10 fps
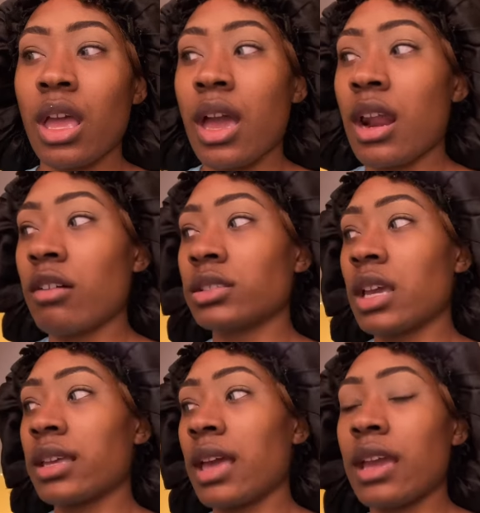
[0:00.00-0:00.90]
and I was
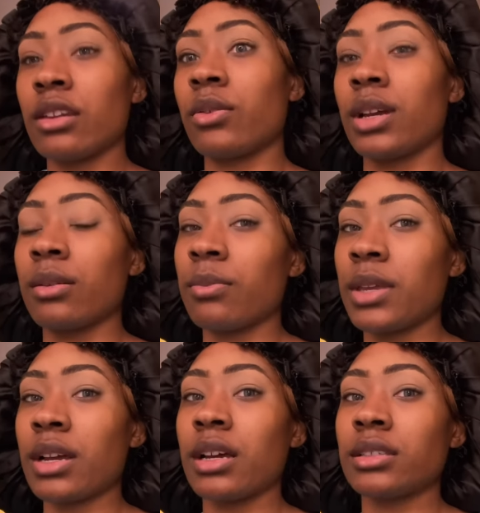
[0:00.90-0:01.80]
like, ain't no way,
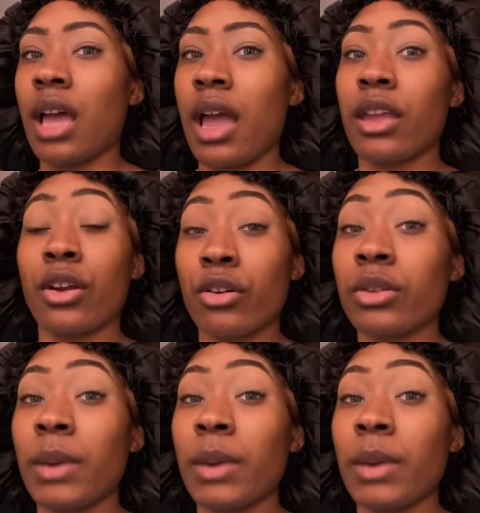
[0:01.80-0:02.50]
because I curled